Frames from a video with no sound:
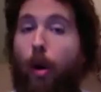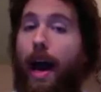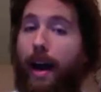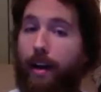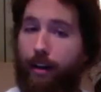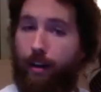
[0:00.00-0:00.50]
The
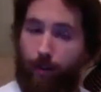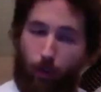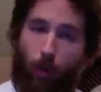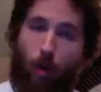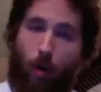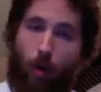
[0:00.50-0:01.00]
more
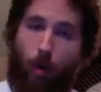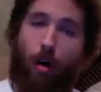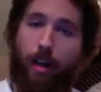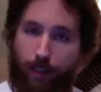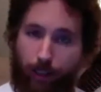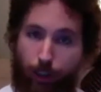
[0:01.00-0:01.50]
active you
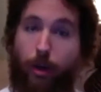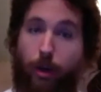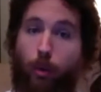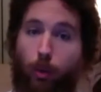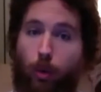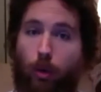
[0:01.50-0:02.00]
are, as a
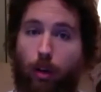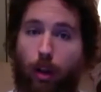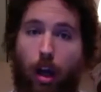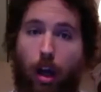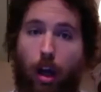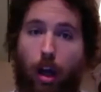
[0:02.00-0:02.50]
general
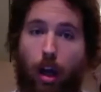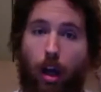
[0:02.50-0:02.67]
rule,